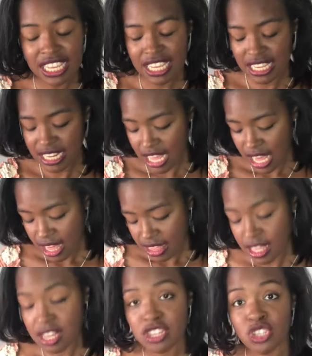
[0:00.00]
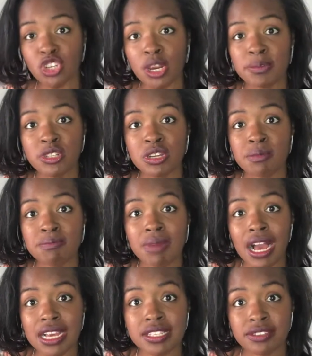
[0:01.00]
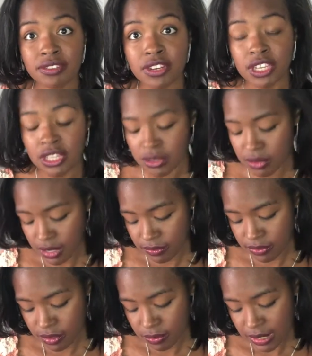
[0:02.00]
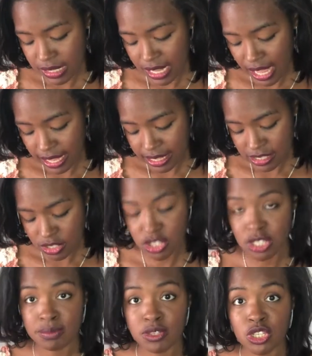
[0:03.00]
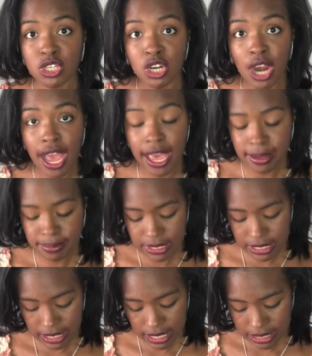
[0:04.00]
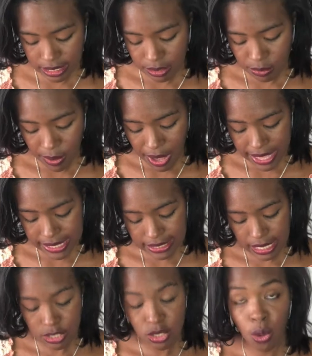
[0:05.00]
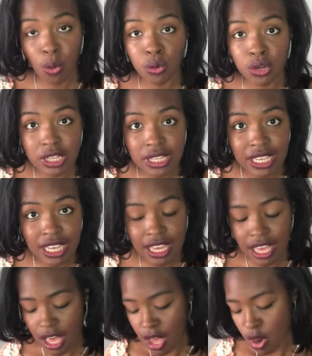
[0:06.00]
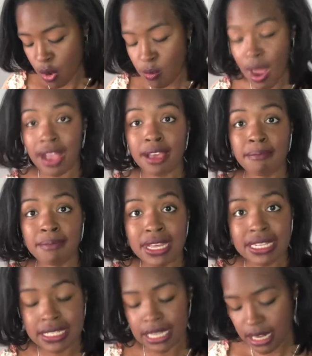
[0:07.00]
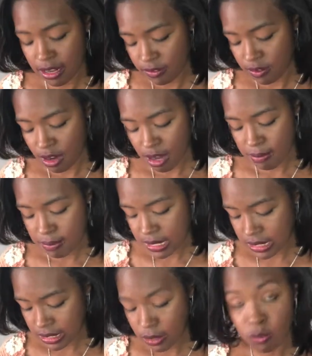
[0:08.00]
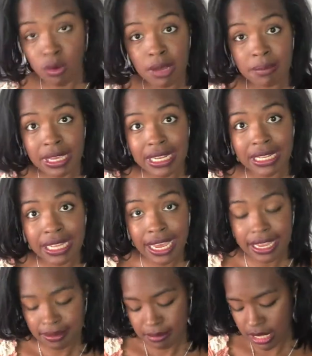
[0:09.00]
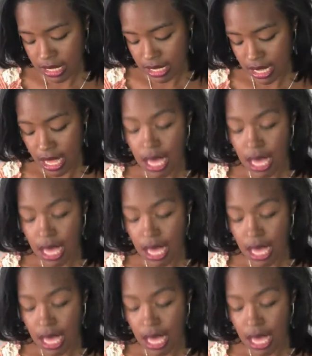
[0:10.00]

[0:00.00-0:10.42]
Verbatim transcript: in the description box for you if you would like to subscribe to Nadine West. I totally recommend it if you're a busy woman like me,